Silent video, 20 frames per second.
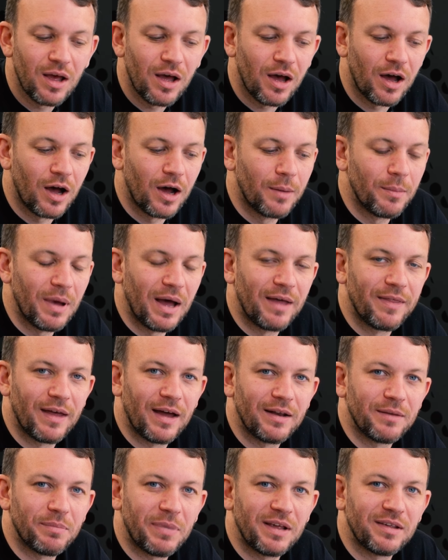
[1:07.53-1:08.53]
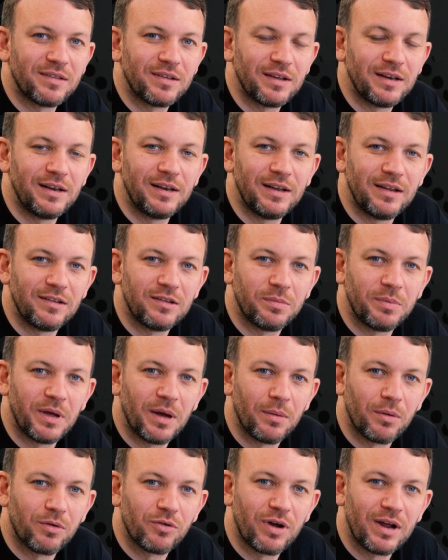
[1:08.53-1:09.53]
And that basically needs to be
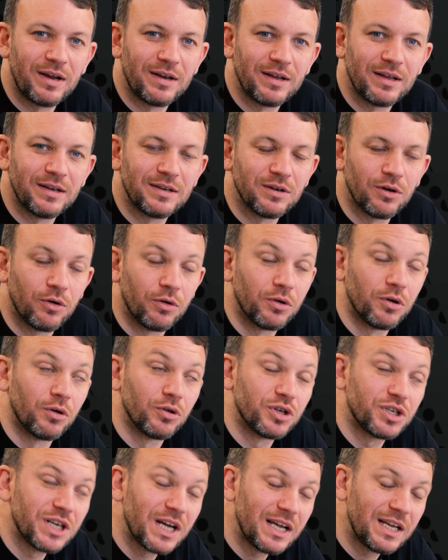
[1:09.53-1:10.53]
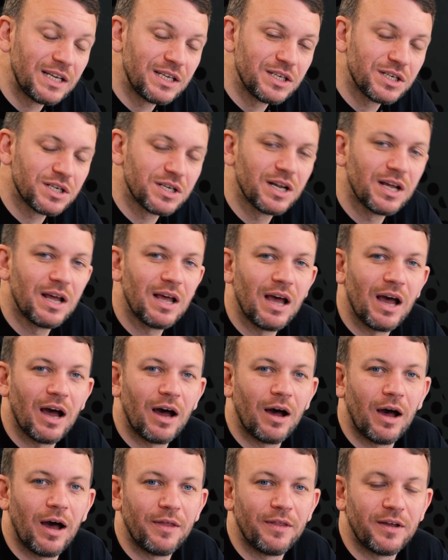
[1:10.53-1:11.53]
upgraded or changed,
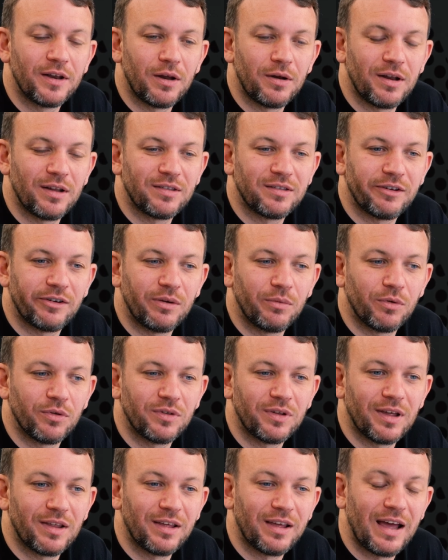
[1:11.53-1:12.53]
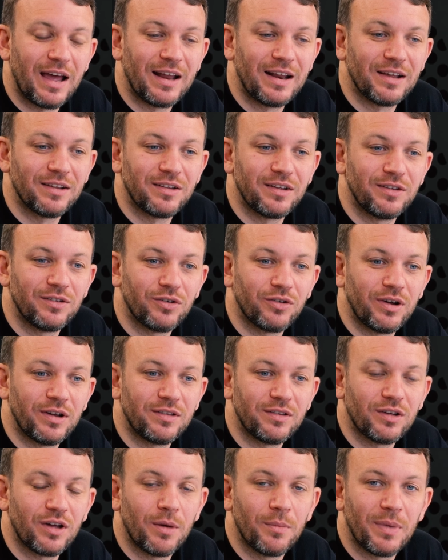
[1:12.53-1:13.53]
and they don't necessarily want to get the KNX integrator
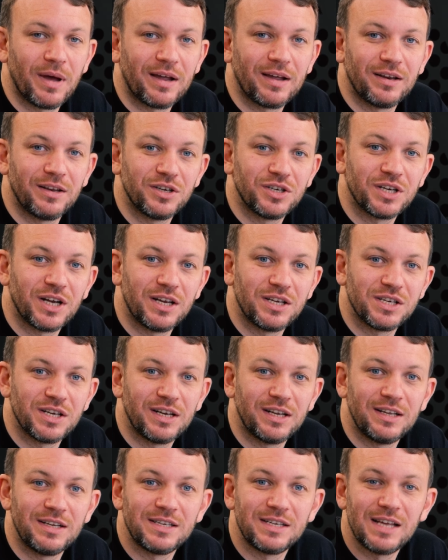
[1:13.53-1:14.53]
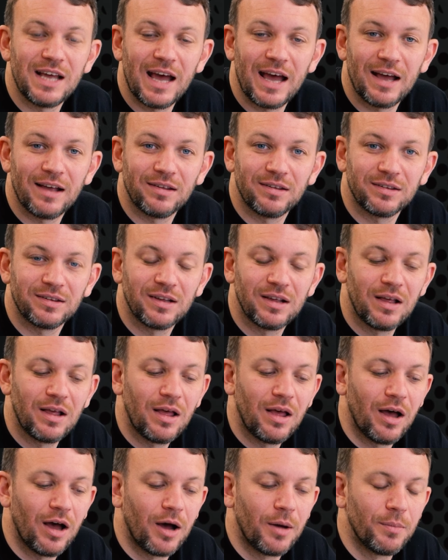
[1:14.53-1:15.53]
to come back in and change it in ETS,
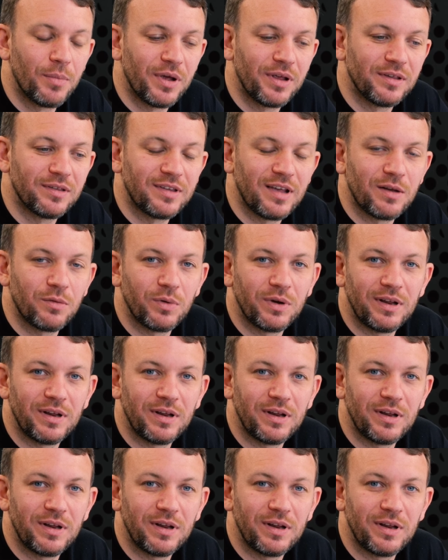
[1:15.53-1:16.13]
but instead we